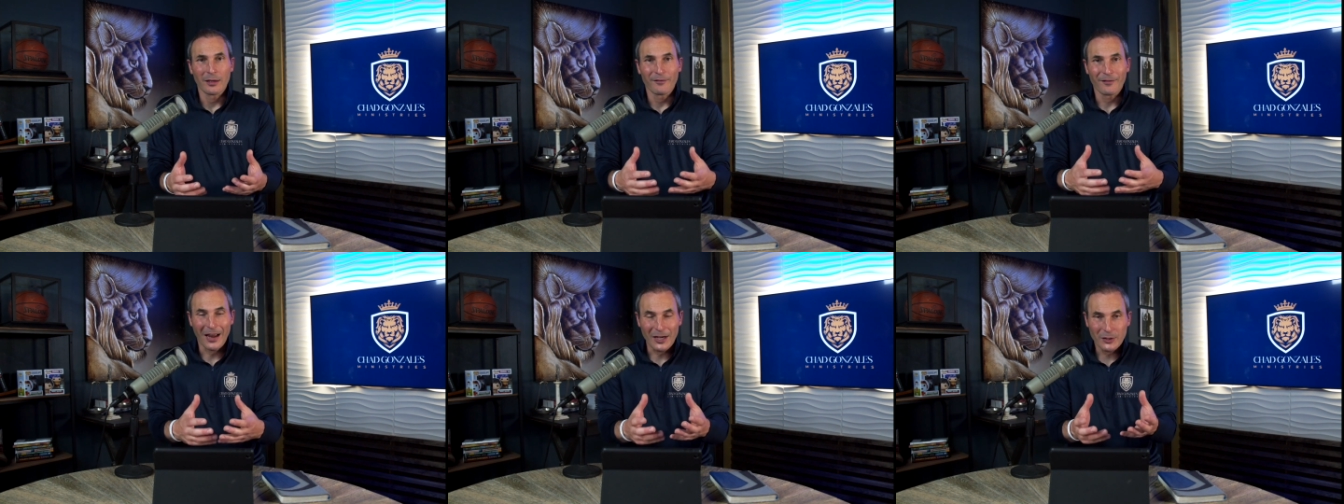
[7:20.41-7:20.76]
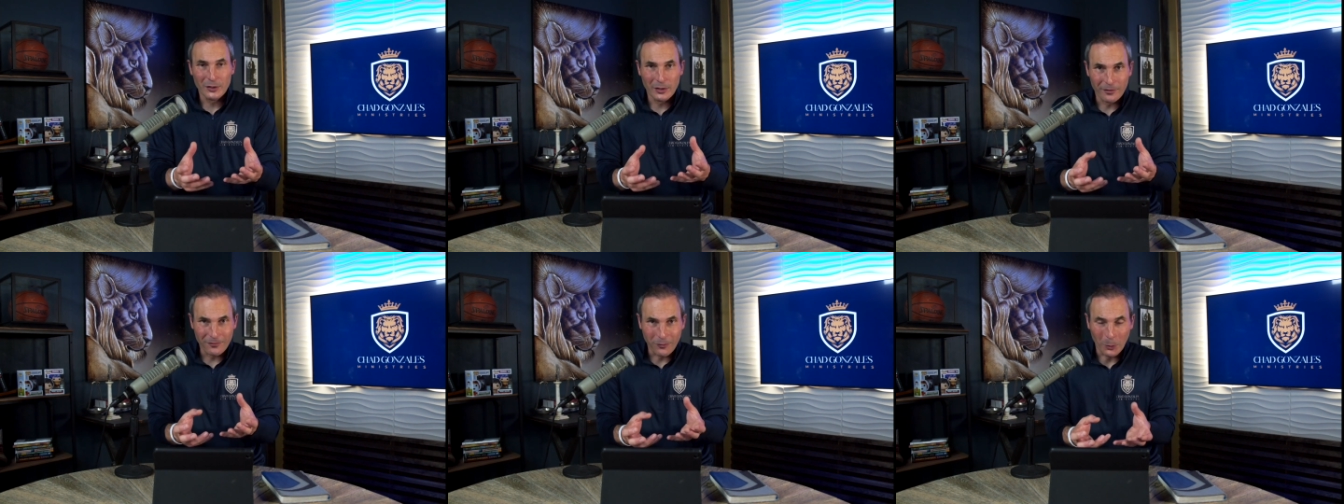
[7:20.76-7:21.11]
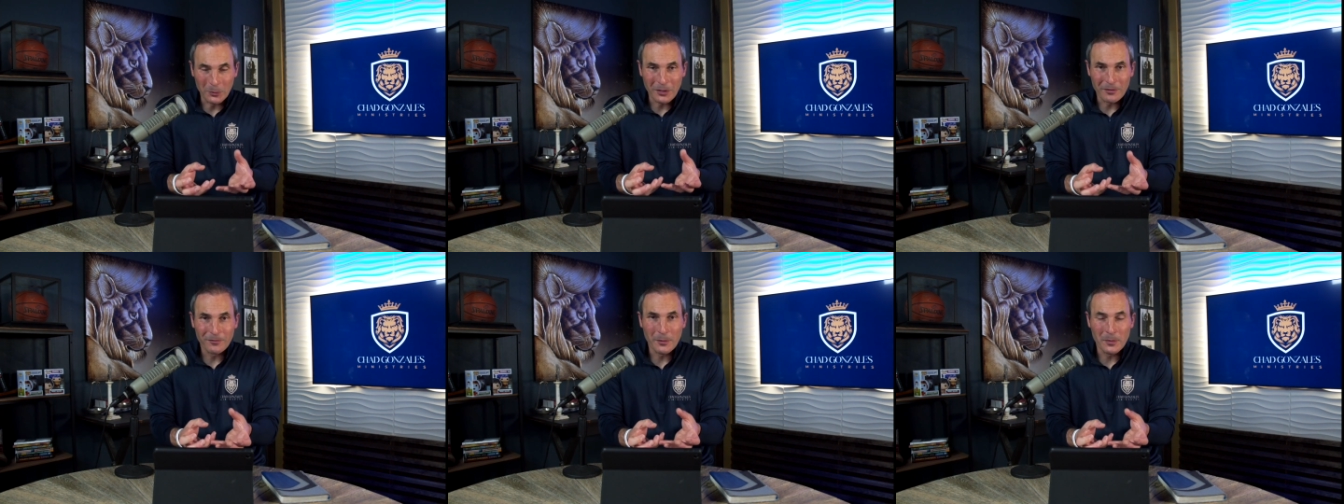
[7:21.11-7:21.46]
fashioned it,
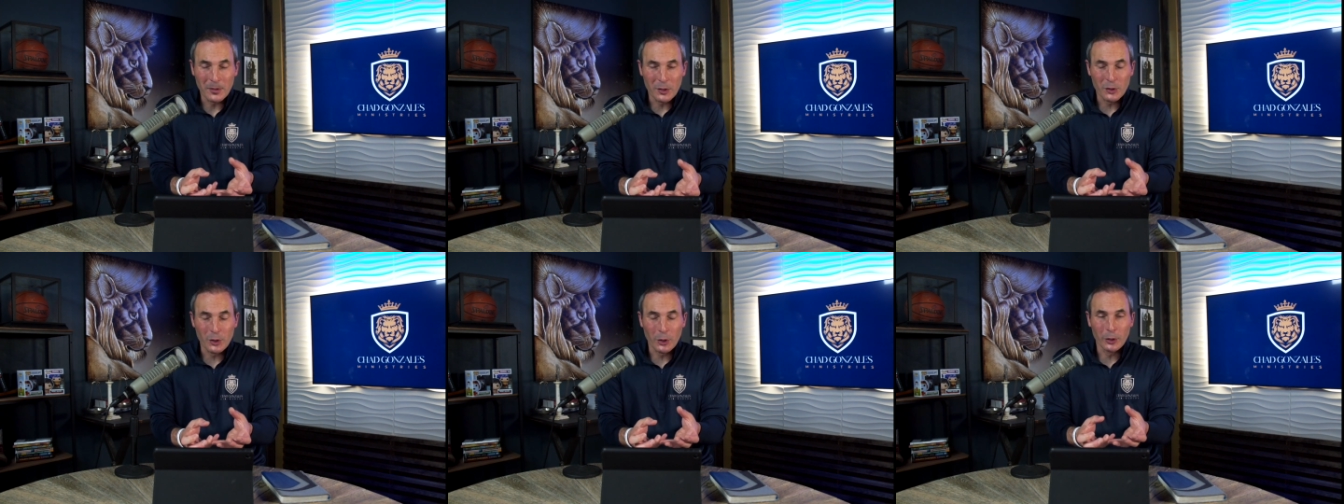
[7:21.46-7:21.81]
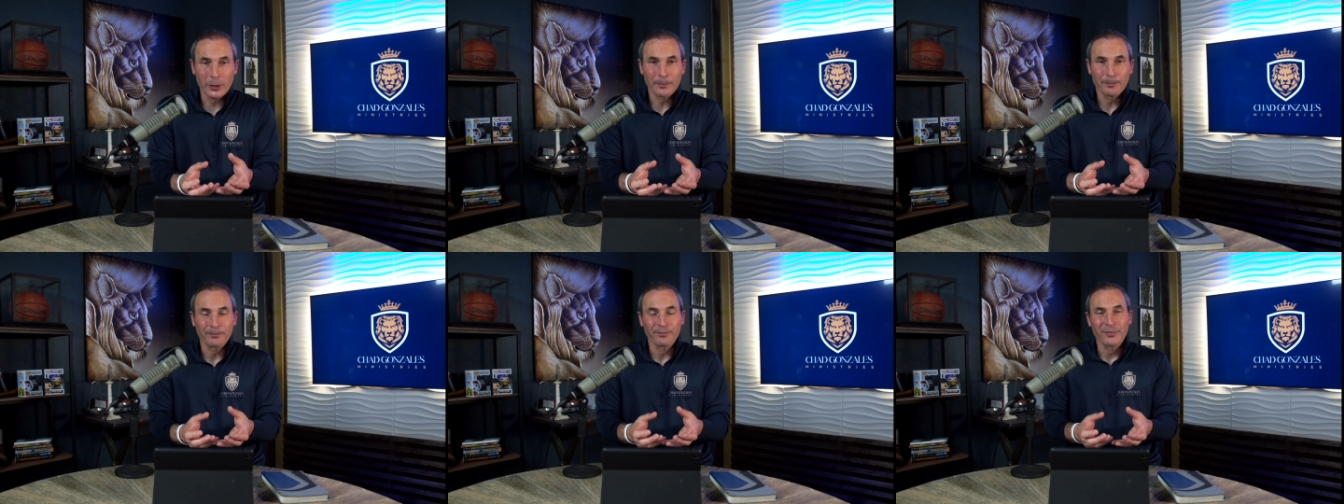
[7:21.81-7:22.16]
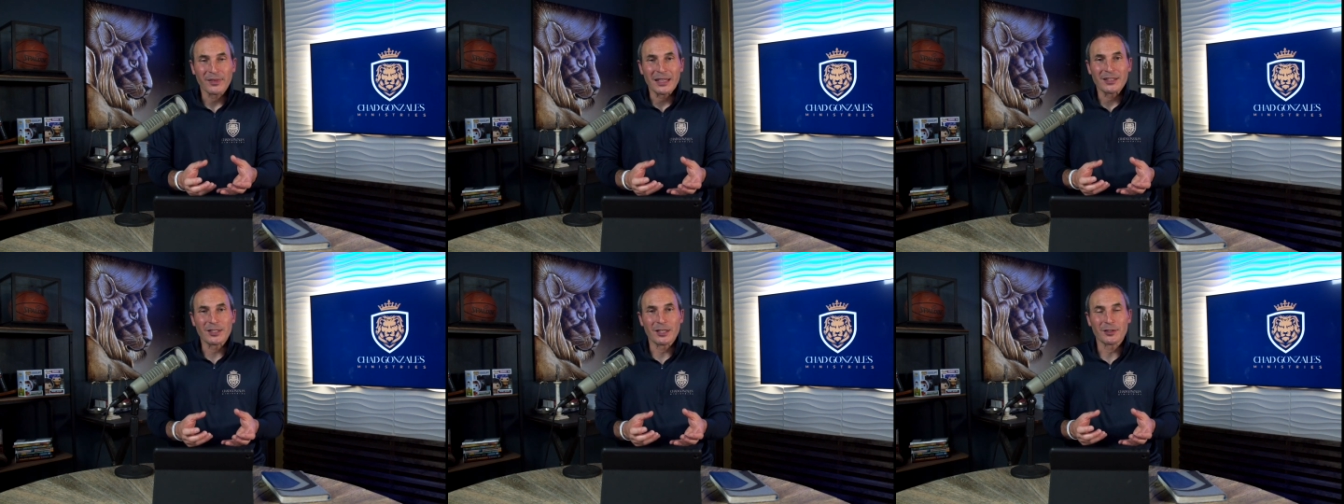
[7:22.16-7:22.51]
formed it from the dirt,
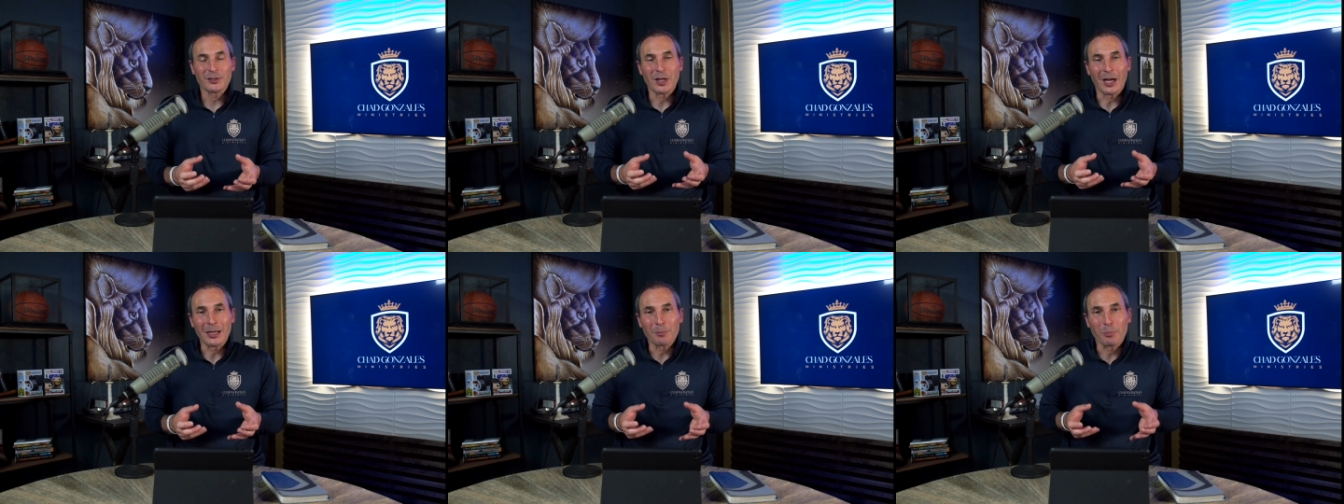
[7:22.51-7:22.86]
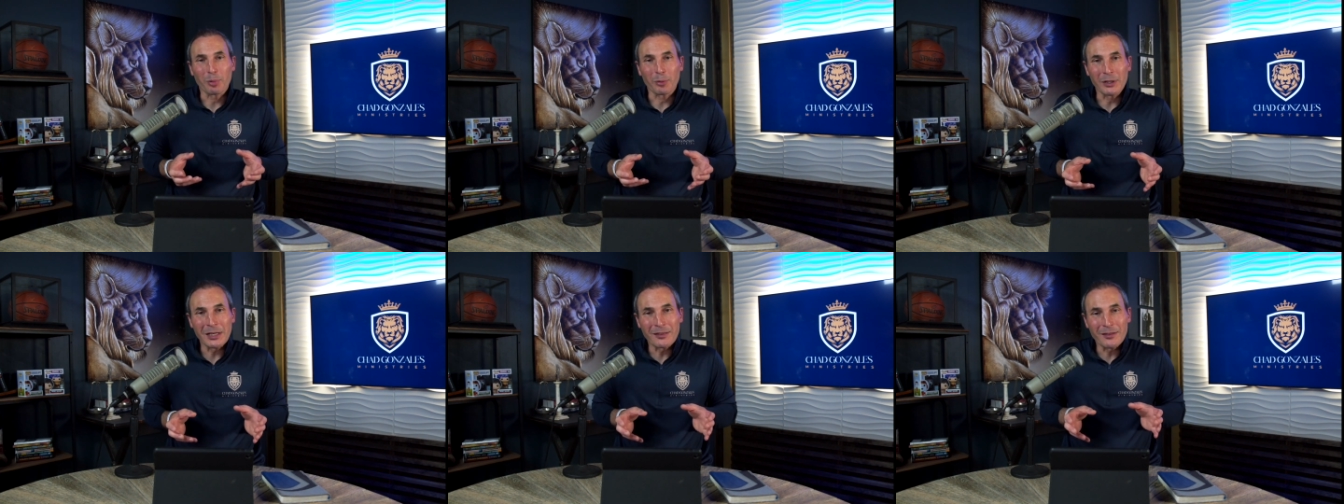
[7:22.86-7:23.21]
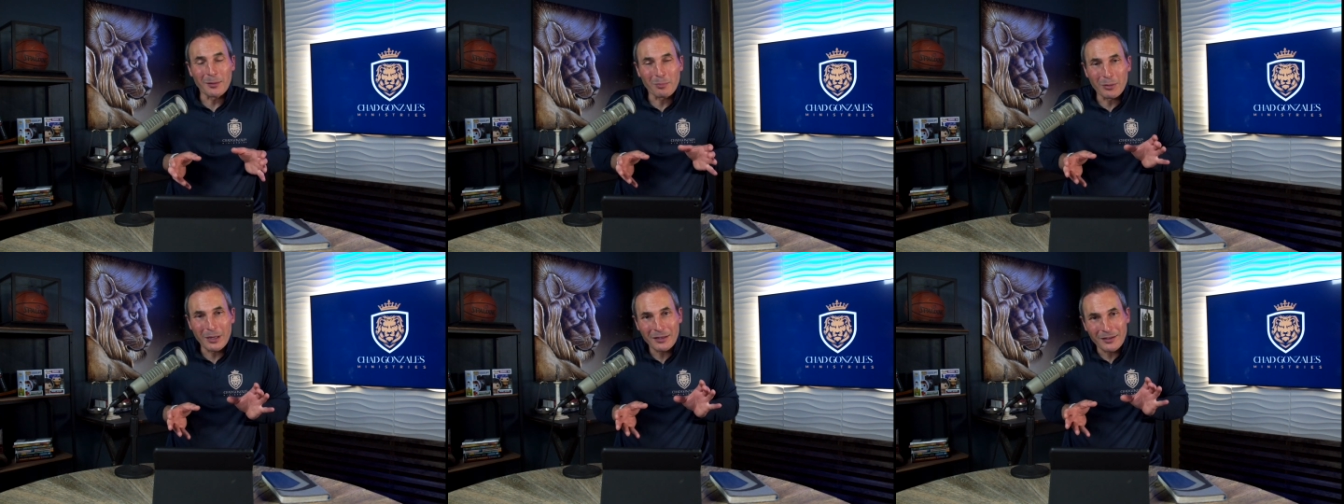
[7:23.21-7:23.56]
it says God breathed the
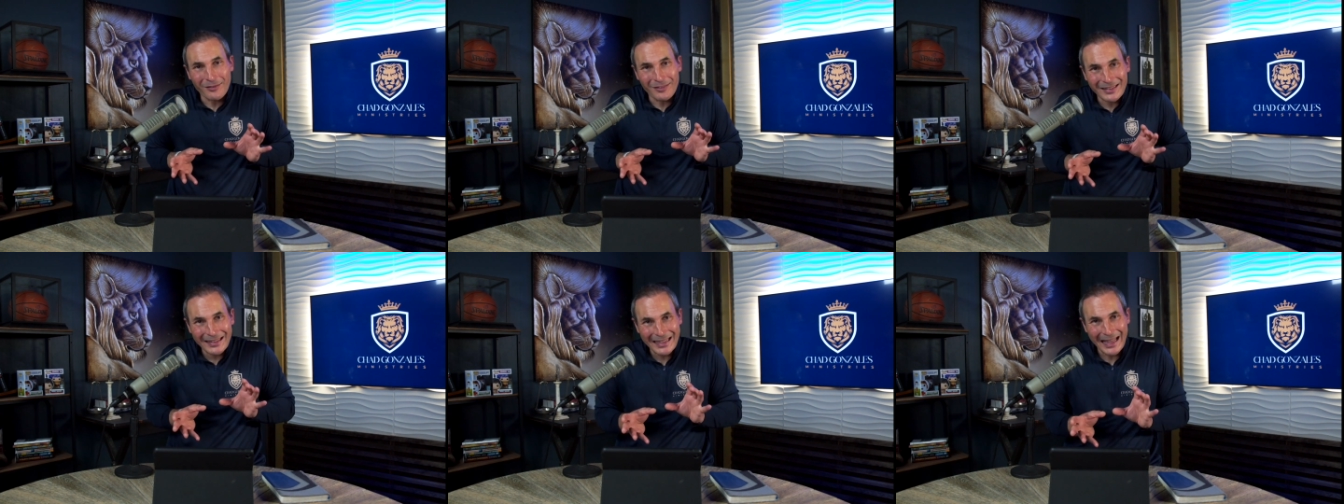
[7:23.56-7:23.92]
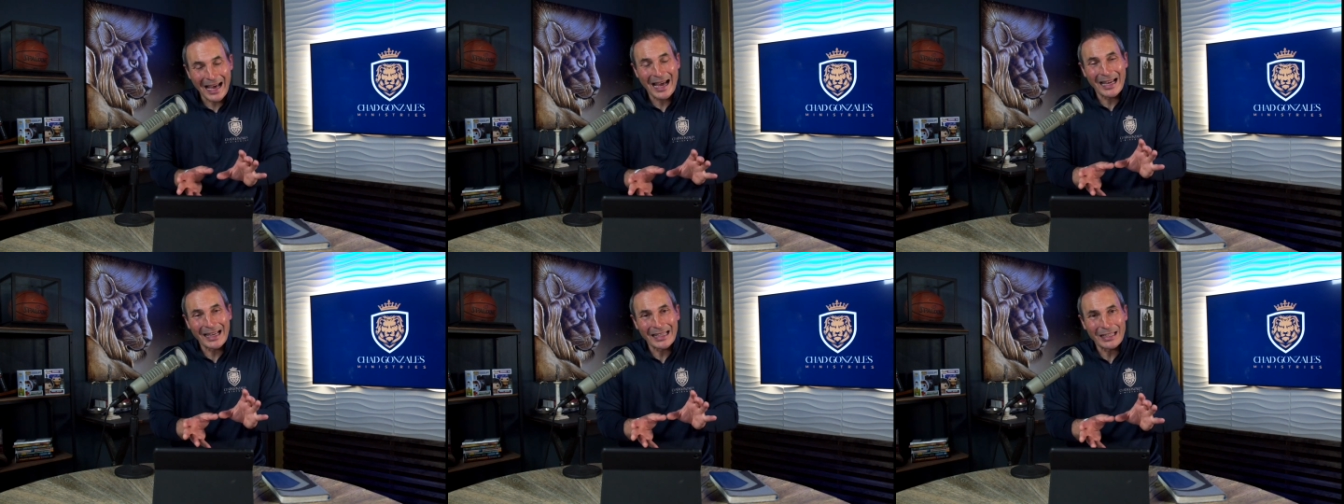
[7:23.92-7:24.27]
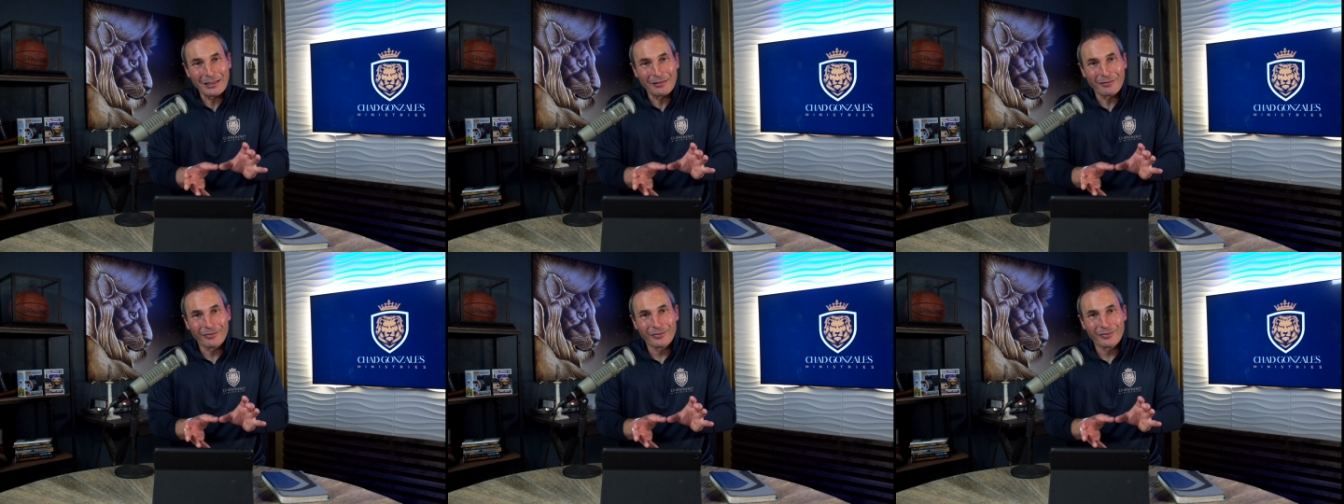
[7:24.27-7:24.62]
breath of
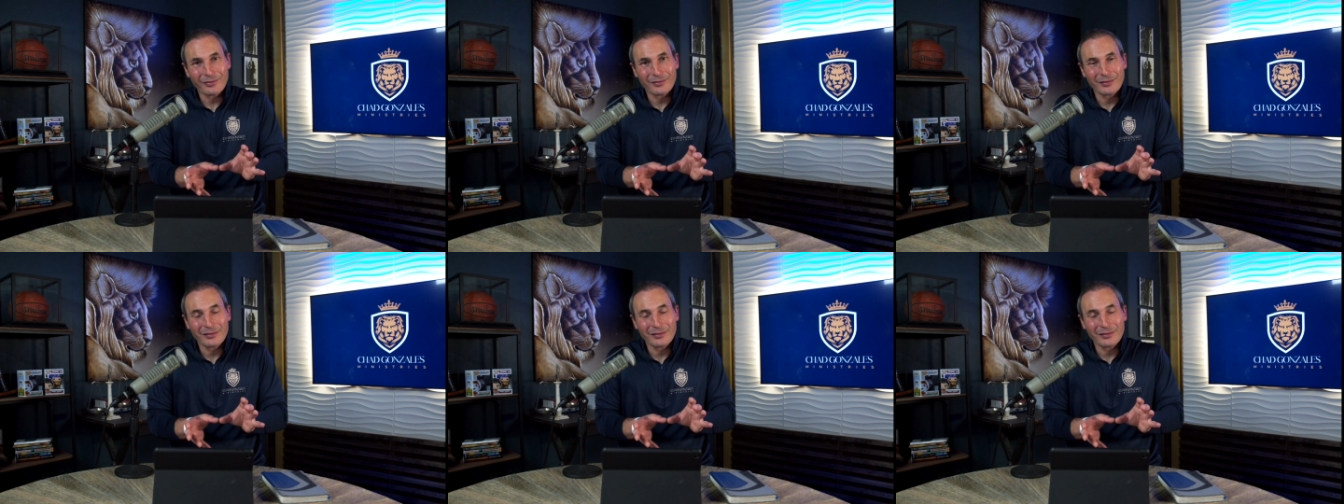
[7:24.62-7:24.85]
life